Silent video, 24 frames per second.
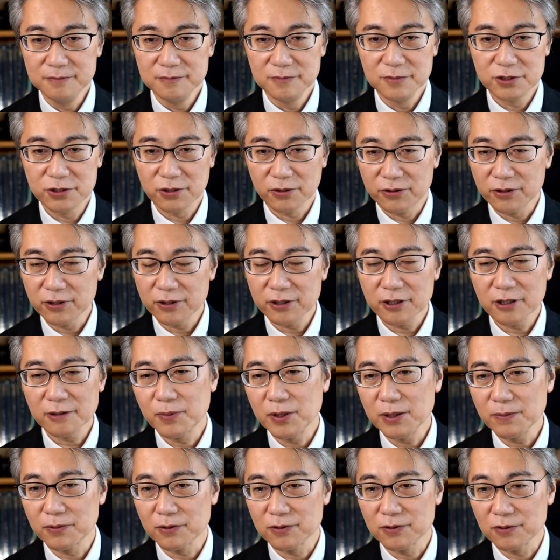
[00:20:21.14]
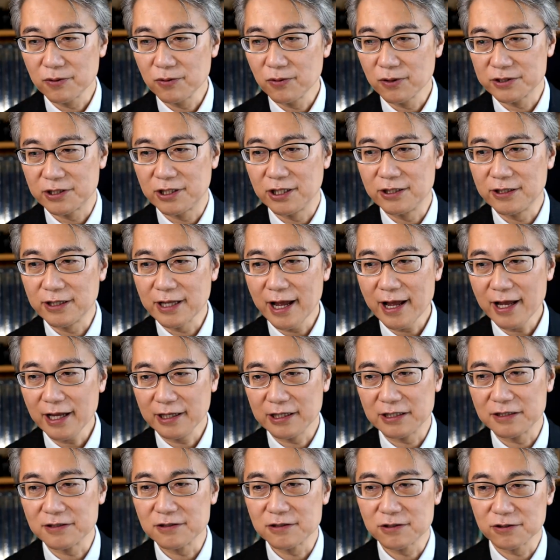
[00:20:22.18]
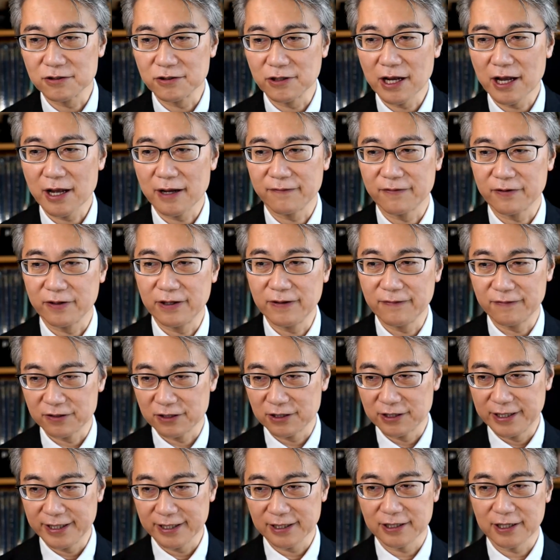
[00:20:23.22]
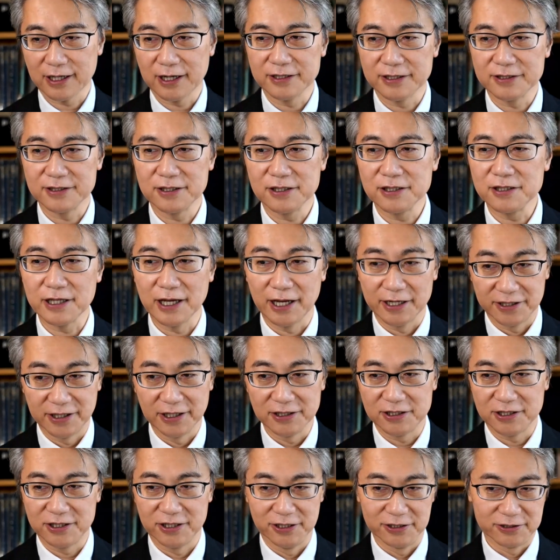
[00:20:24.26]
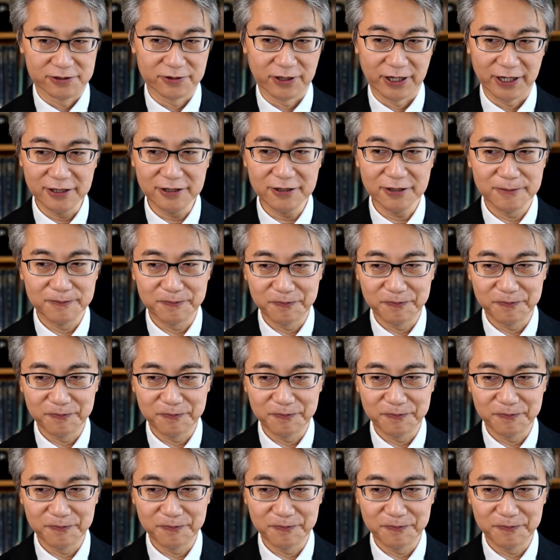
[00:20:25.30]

so there are people who are denied to have even legal identities, right?